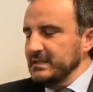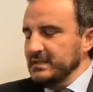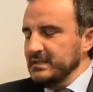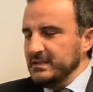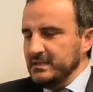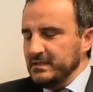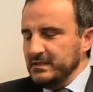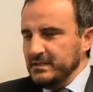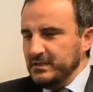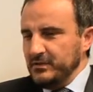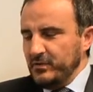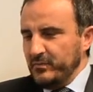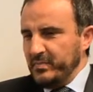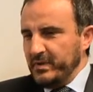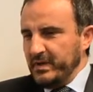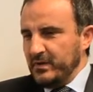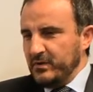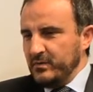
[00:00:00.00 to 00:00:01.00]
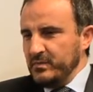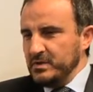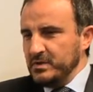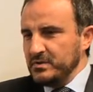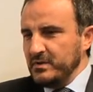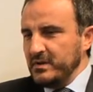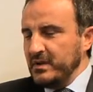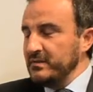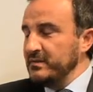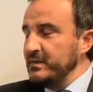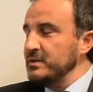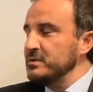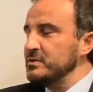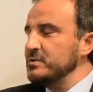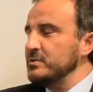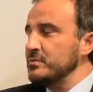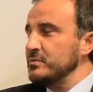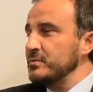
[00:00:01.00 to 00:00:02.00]
the European Commission has
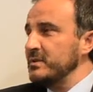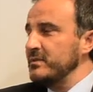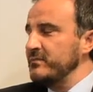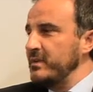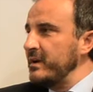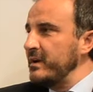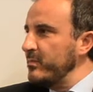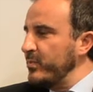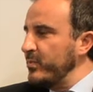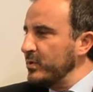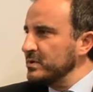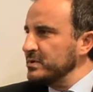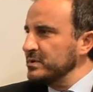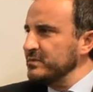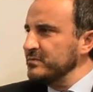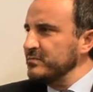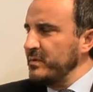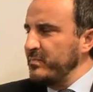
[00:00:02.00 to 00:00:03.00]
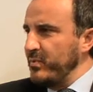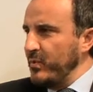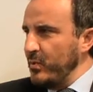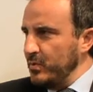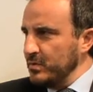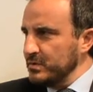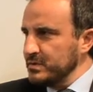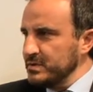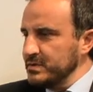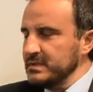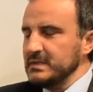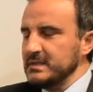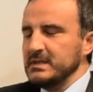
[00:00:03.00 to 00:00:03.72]
issued a very important report